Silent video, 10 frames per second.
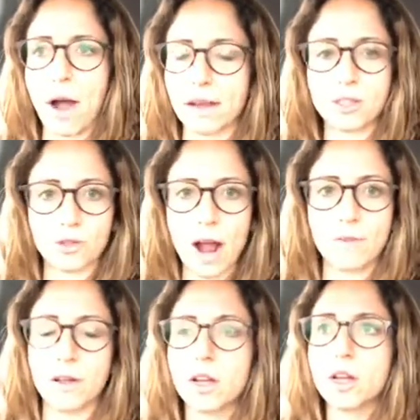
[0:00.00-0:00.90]
I
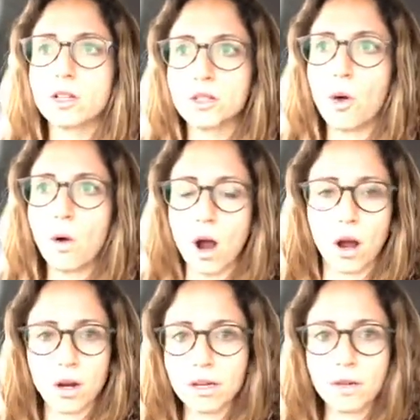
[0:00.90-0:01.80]
strive so
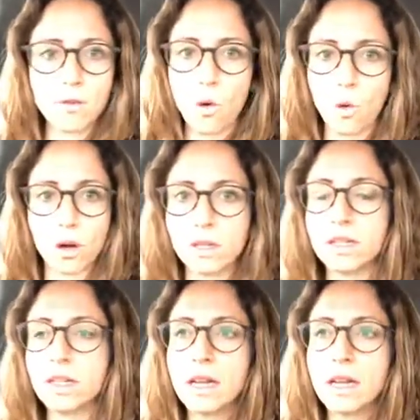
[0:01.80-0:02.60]
hard, and of course